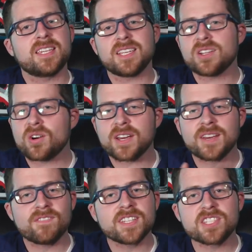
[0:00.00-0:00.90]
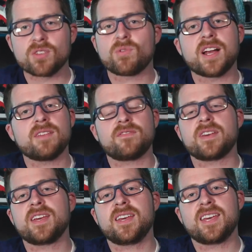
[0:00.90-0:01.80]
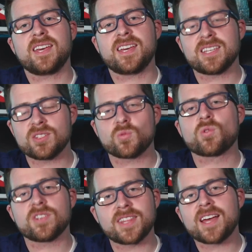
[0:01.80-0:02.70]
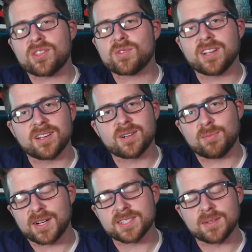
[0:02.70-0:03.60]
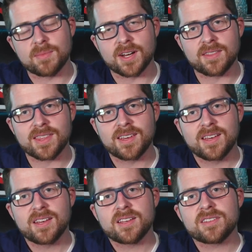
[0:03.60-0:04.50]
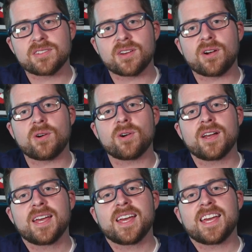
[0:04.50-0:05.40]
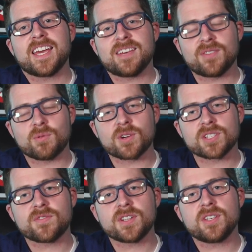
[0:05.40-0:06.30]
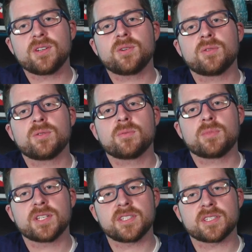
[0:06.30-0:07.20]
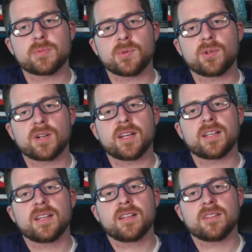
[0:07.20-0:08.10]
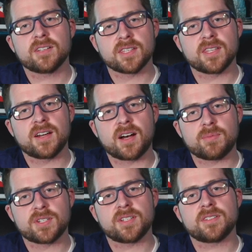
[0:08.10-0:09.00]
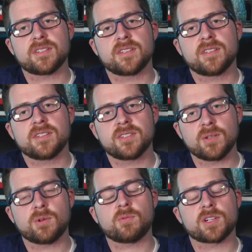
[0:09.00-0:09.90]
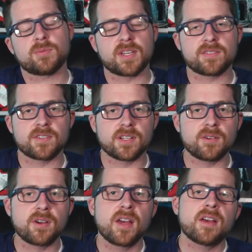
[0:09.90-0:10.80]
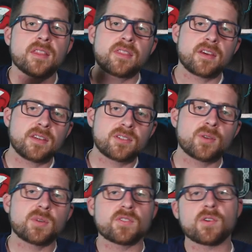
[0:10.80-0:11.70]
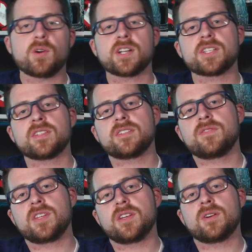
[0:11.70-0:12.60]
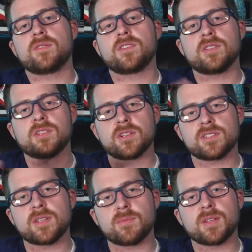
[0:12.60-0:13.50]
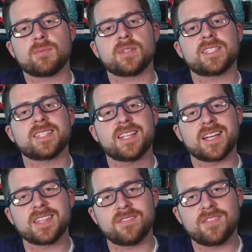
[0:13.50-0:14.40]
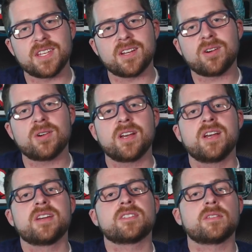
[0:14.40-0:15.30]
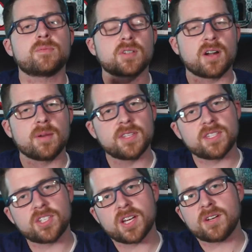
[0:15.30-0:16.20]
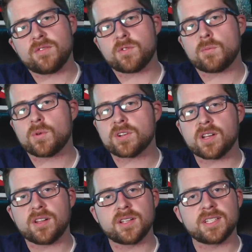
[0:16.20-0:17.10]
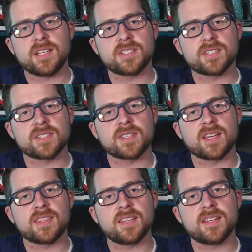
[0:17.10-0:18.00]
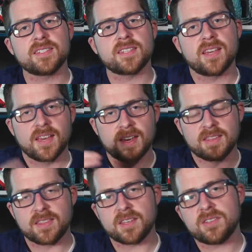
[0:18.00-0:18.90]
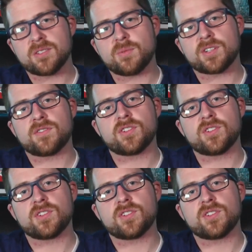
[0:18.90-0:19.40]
you know if it's the right fit it's worth that 300 bucks a month so if it works for you Please explore it, look at the options, see what works best for you. Thank you so much for watching this video. If you learned something, please like the video, subscribe to the channel for more content just like this, and thank you so much for